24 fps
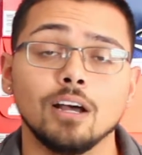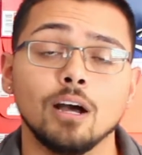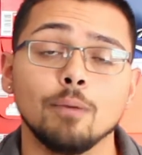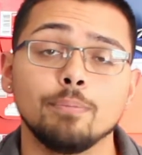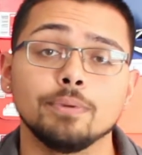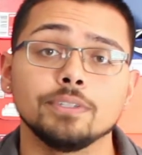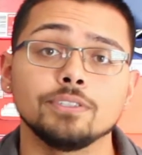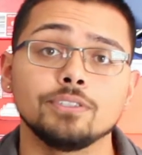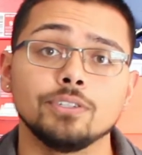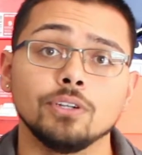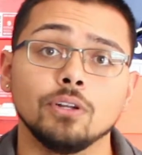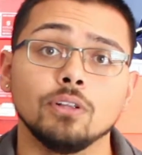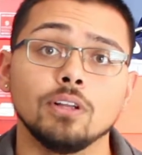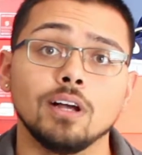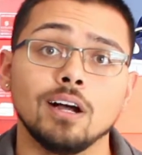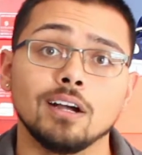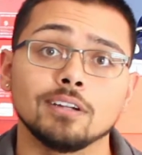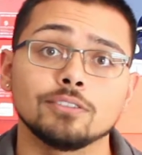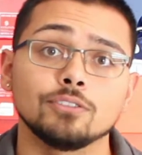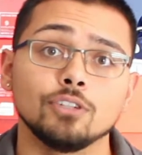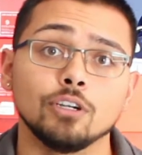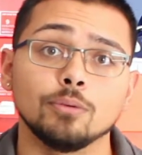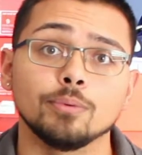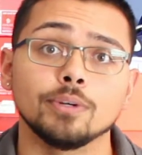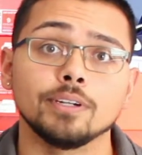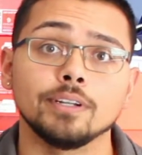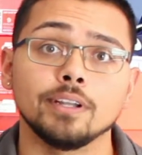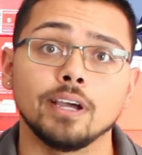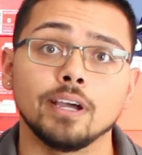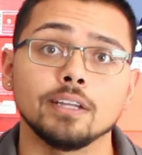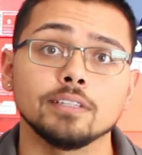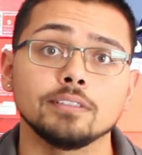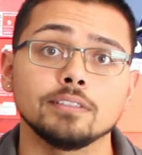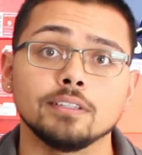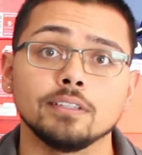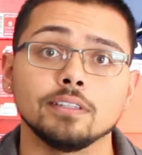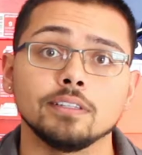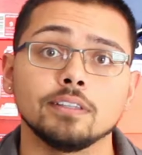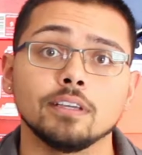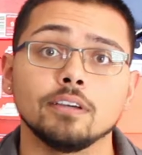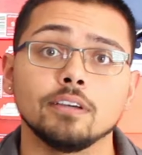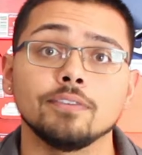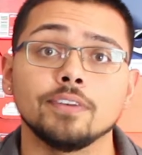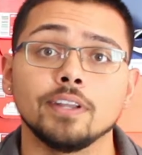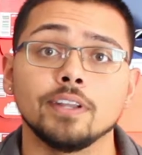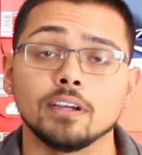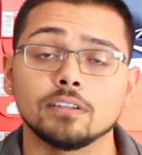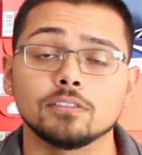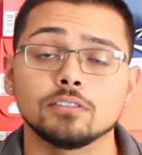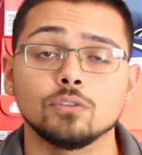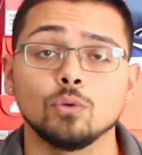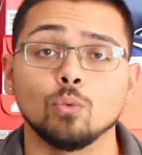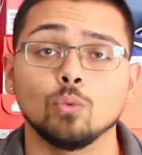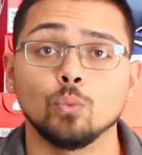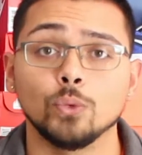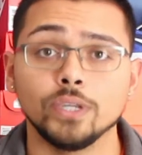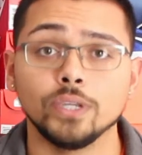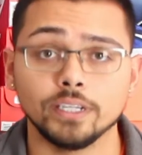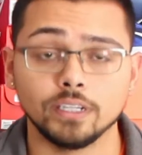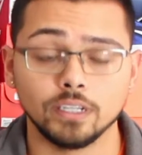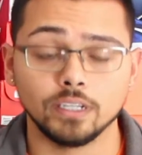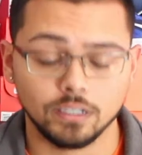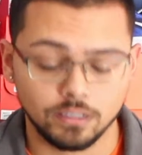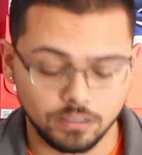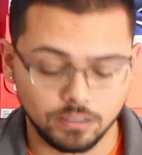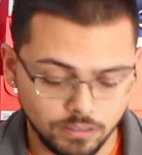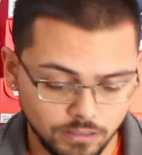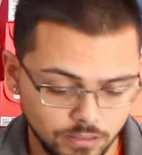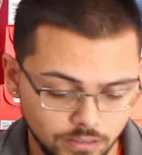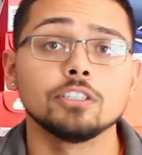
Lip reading: up until October 19th of next week.